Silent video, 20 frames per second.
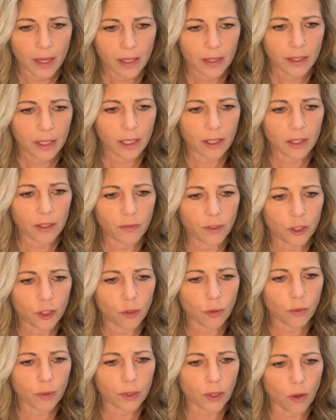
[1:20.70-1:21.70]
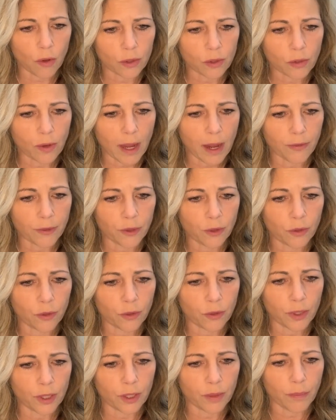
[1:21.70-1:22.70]
The individual would also have to
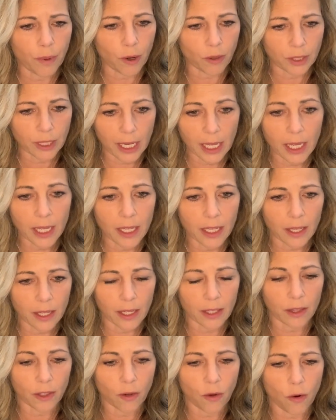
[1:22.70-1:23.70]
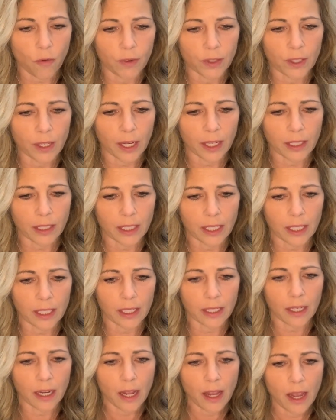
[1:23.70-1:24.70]
agree to partake in the
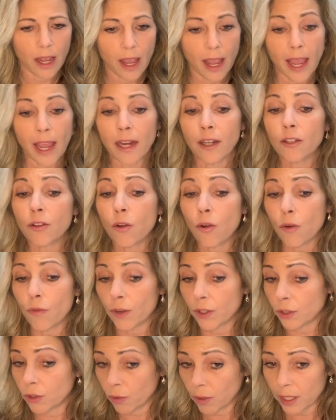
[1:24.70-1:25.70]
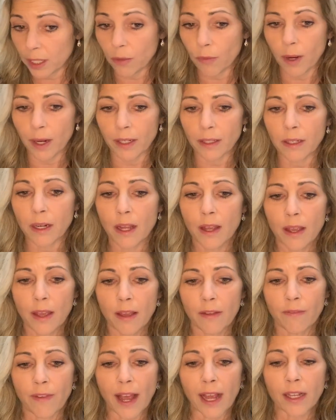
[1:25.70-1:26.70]
COVID-19 and COVID-21
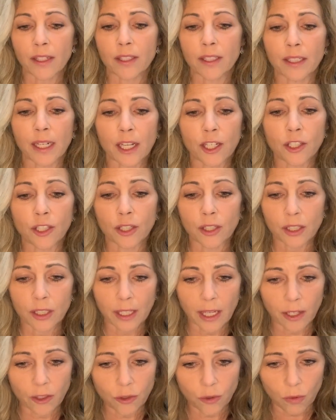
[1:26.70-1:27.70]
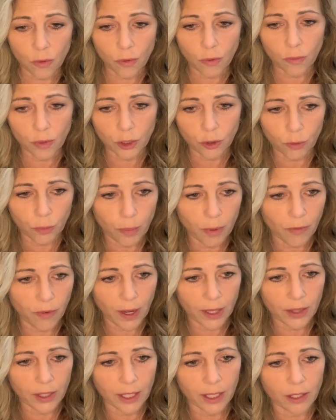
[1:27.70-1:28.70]
vaccination schedule, which would
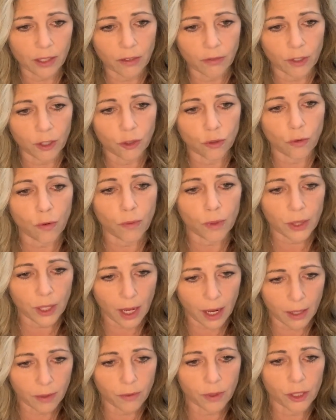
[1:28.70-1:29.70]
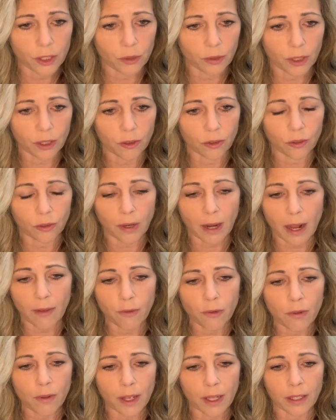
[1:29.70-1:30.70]
provide the individual with unrestricted
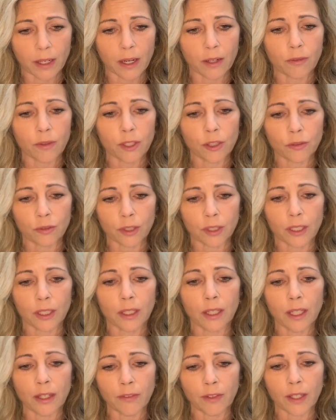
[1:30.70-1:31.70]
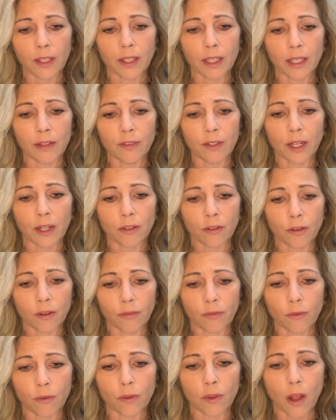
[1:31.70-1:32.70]
travel and unrestricted living, even under a
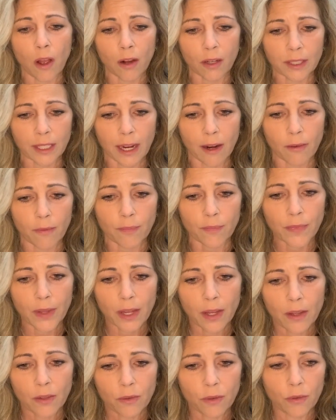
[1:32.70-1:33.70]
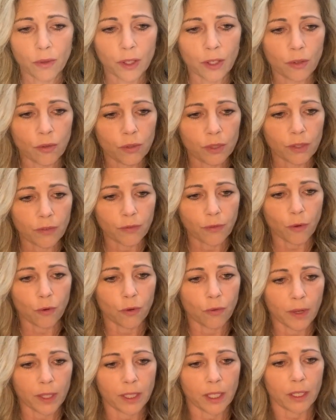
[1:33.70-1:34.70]
full lockdown, through the use of
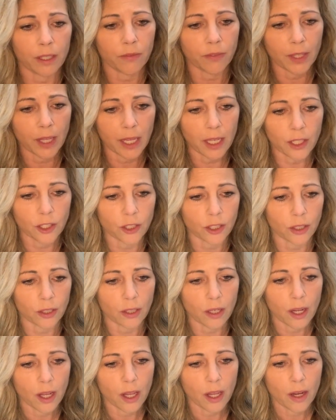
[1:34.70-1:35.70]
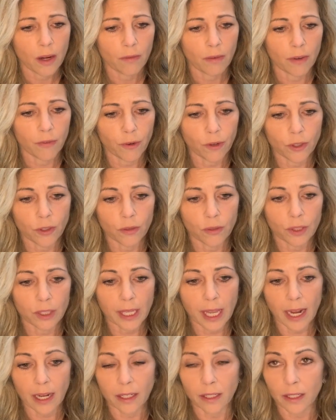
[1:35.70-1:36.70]
photo identification, referred to as
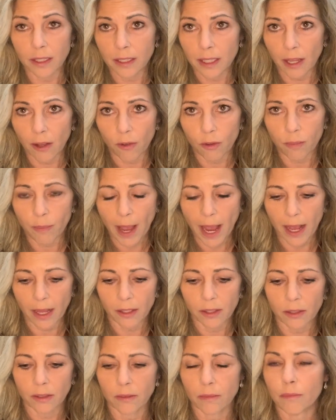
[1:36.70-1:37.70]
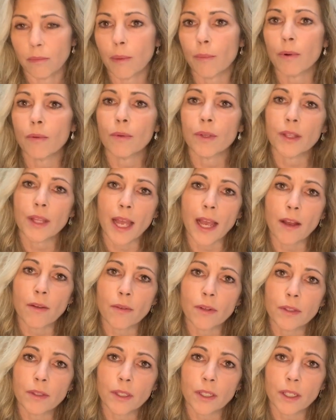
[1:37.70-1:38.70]
Canada's Health Pass. Remember when that
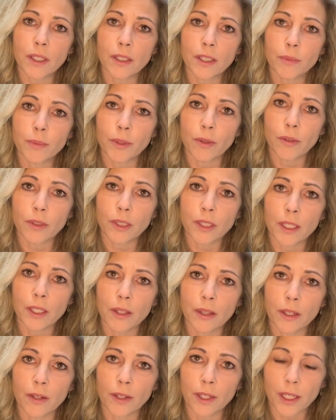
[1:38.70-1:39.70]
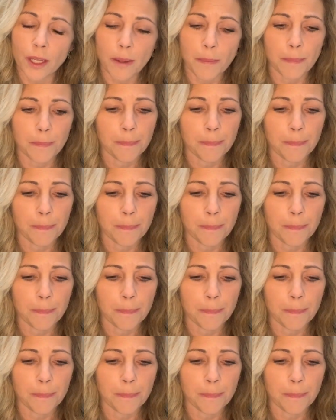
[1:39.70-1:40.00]
was a conspiracy theory?